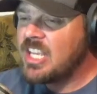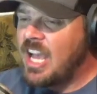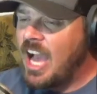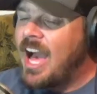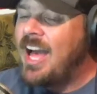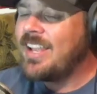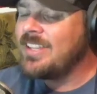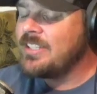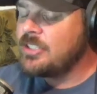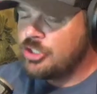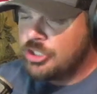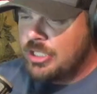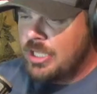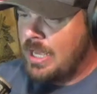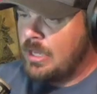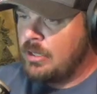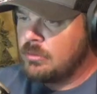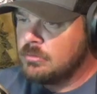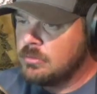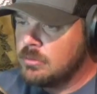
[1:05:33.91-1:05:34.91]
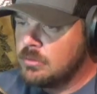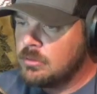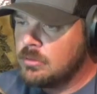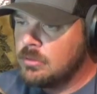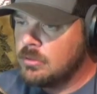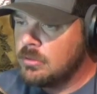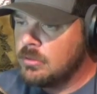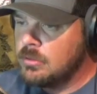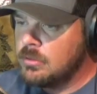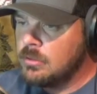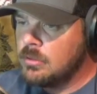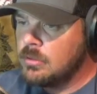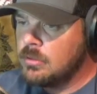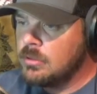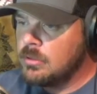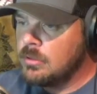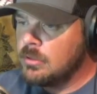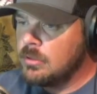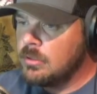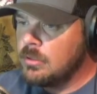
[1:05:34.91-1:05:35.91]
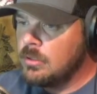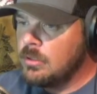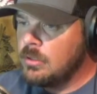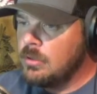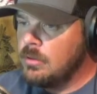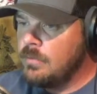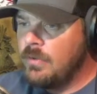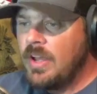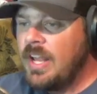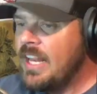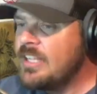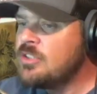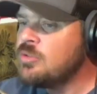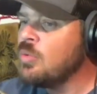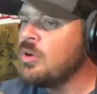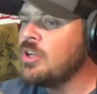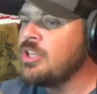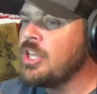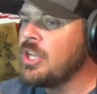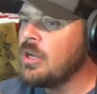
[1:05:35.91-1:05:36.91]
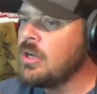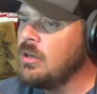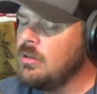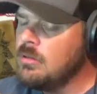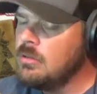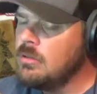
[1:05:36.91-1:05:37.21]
college down for at least 1 year.